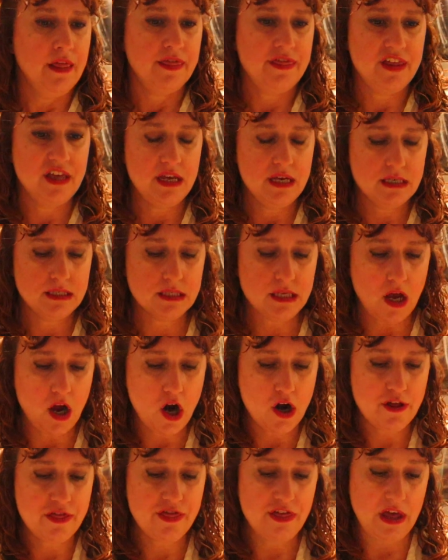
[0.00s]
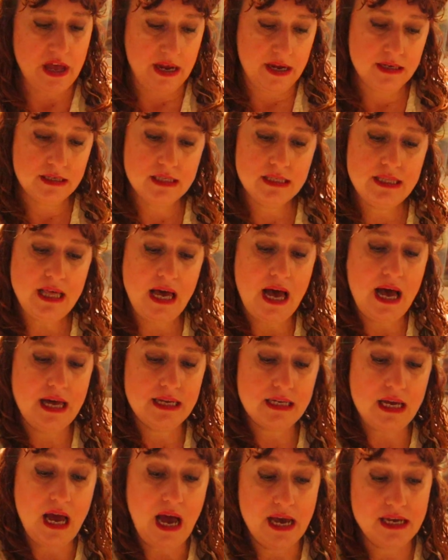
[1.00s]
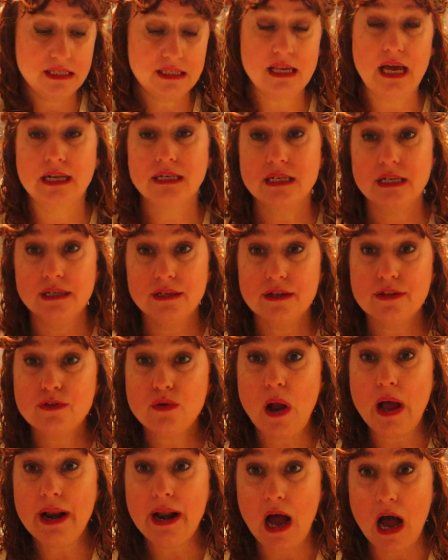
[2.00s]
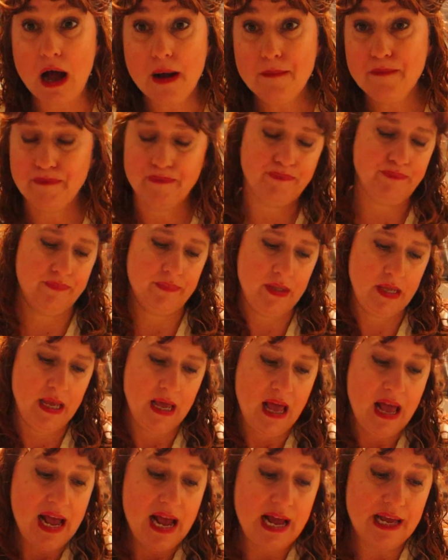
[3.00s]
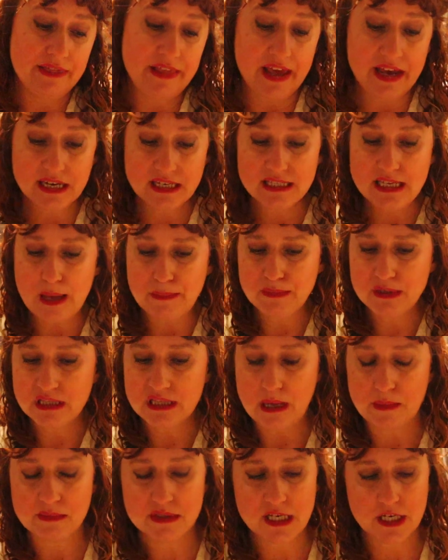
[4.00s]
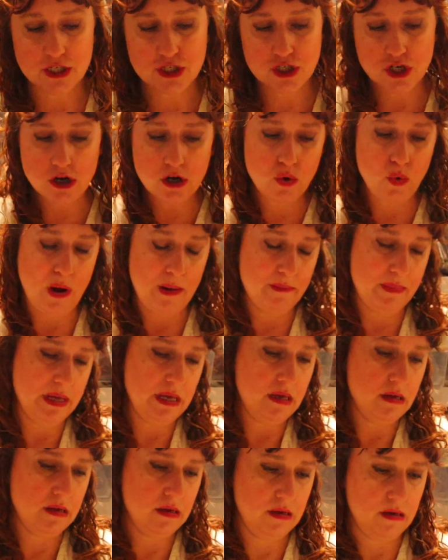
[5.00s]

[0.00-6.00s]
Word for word: These are things that I sent into ThredUp, and they accepted them, said, sure, Quimby,